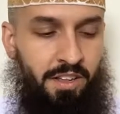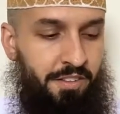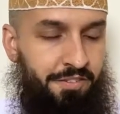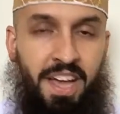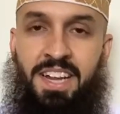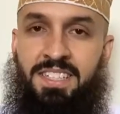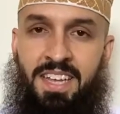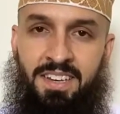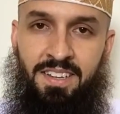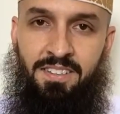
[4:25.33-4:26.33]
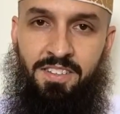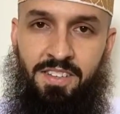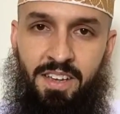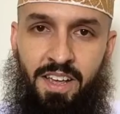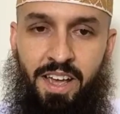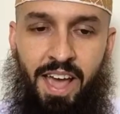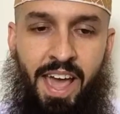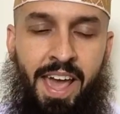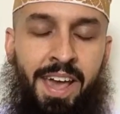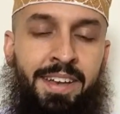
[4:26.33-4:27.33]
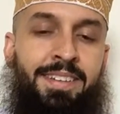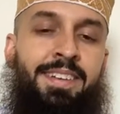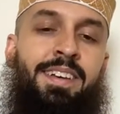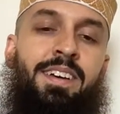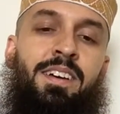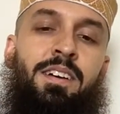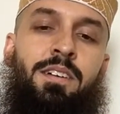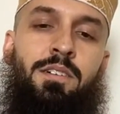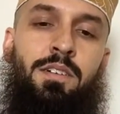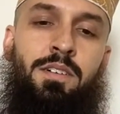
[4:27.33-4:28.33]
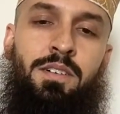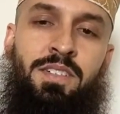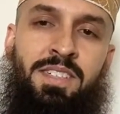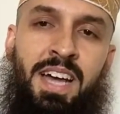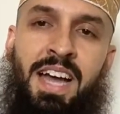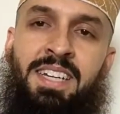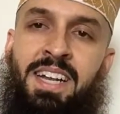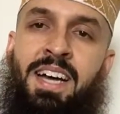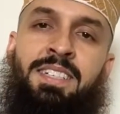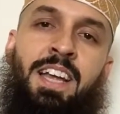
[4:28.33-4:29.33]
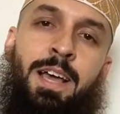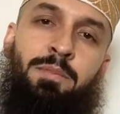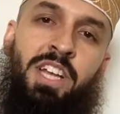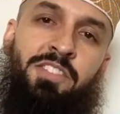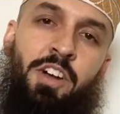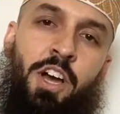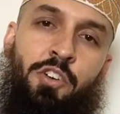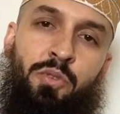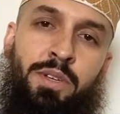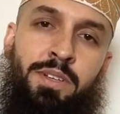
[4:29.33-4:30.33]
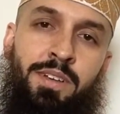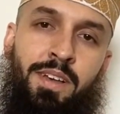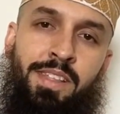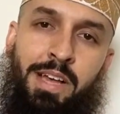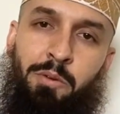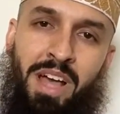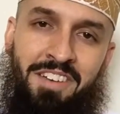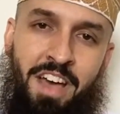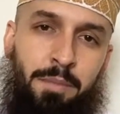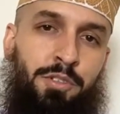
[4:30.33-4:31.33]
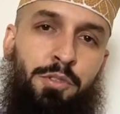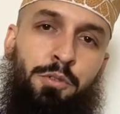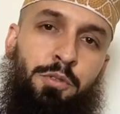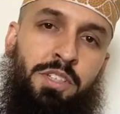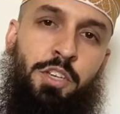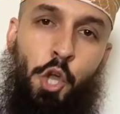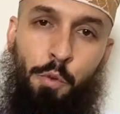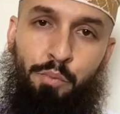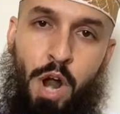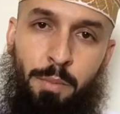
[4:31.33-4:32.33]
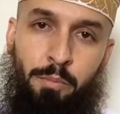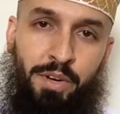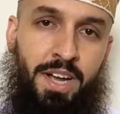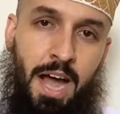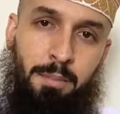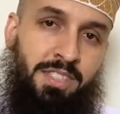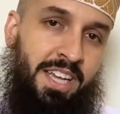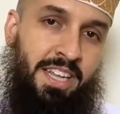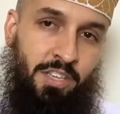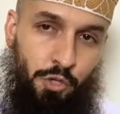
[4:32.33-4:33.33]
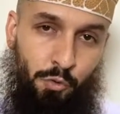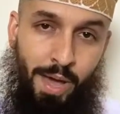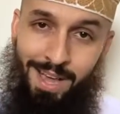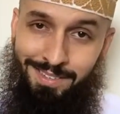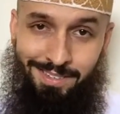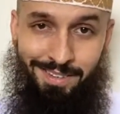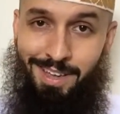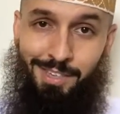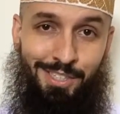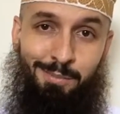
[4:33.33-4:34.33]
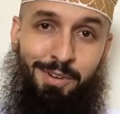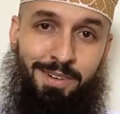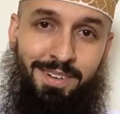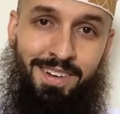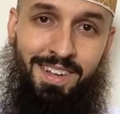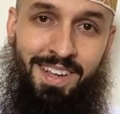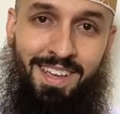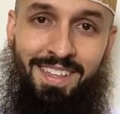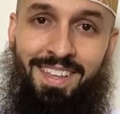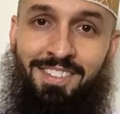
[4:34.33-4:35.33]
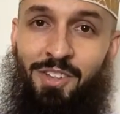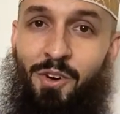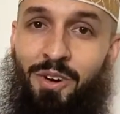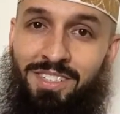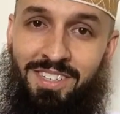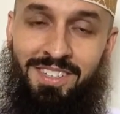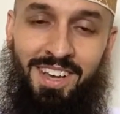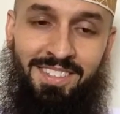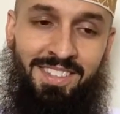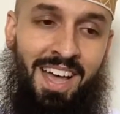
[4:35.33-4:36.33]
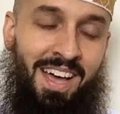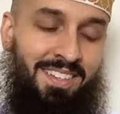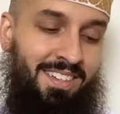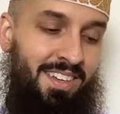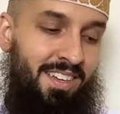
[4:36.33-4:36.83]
flight attendants, and 99 times out of 100, they will have absolutely no problem accommodating you as the customer. As long as it does not